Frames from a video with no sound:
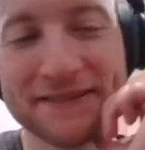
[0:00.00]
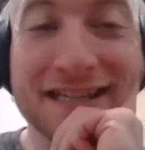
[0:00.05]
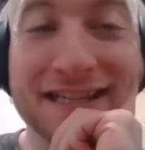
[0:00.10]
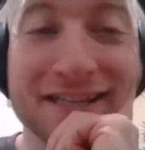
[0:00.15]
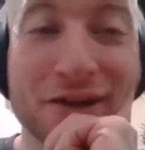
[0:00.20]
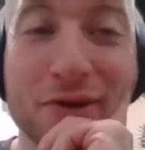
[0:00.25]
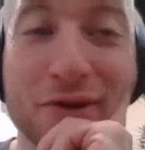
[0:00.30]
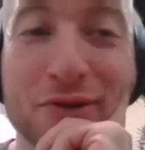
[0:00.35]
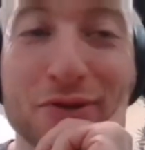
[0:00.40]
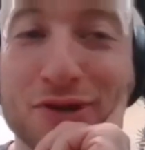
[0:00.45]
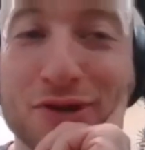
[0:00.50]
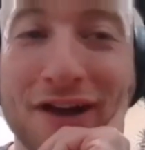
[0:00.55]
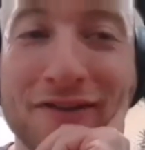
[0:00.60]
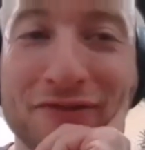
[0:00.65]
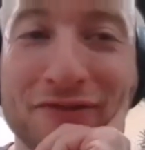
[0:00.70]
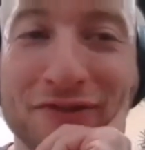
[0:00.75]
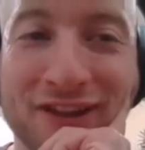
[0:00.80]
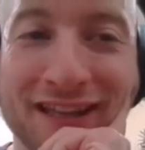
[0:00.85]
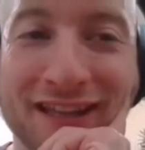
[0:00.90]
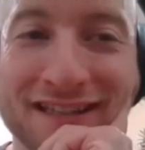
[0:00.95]
I did go to a
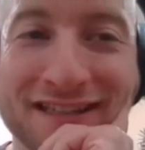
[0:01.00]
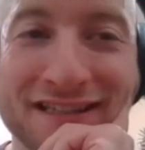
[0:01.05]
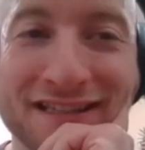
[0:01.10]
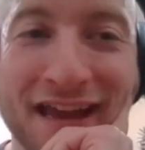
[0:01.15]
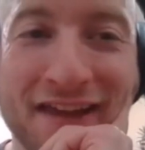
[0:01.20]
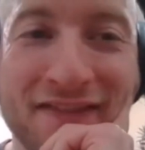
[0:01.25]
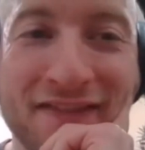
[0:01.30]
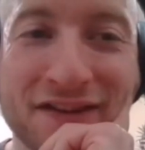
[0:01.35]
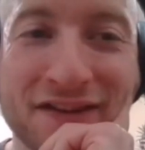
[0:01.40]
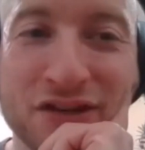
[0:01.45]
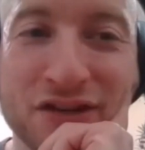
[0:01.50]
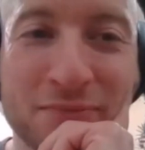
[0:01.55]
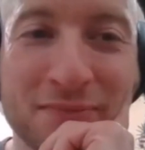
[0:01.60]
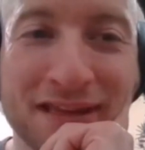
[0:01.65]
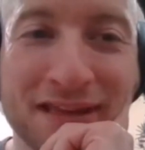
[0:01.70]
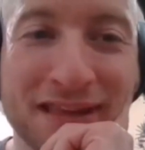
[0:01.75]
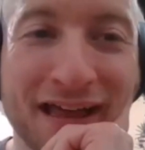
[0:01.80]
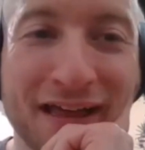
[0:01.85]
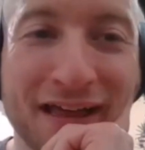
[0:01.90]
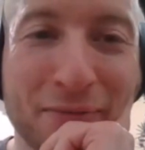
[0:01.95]
travel clinic today, and they
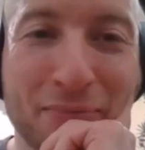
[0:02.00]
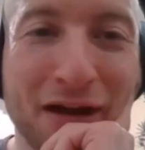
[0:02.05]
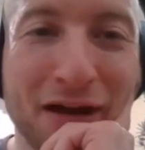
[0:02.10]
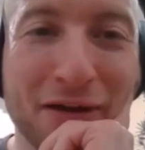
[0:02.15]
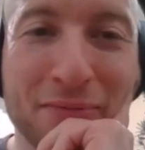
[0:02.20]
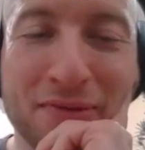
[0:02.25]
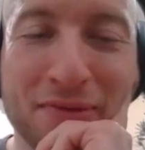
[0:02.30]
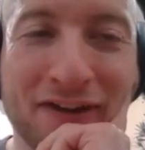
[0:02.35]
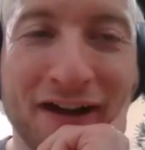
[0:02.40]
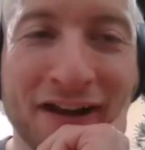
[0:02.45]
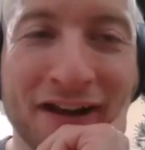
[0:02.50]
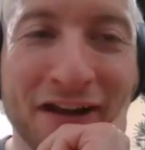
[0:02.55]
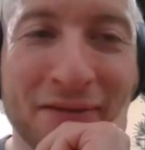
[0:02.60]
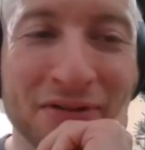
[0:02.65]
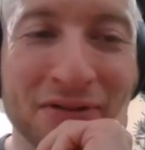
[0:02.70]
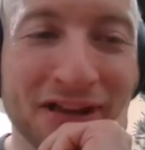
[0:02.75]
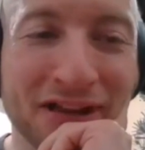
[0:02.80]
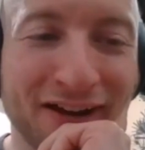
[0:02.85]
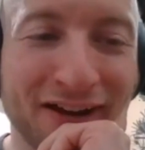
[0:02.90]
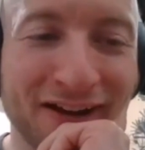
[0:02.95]
told me that I'll probably be fine
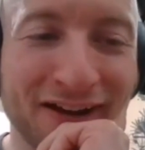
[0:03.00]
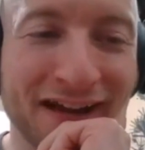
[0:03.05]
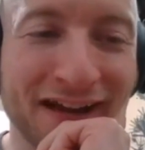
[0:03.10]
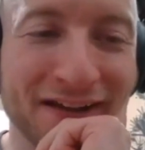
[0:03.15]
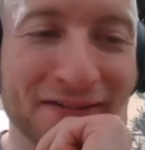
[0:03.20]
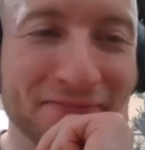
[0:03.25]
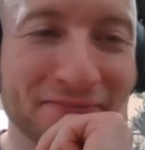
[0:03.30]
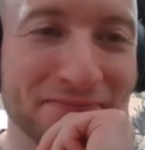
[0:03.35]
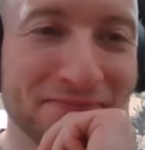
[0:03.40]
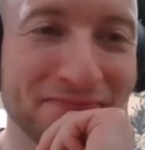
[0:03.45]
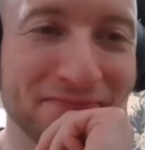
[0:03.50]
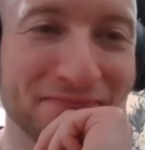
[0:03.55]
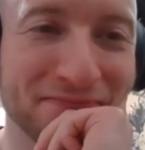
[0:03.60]
on malaria.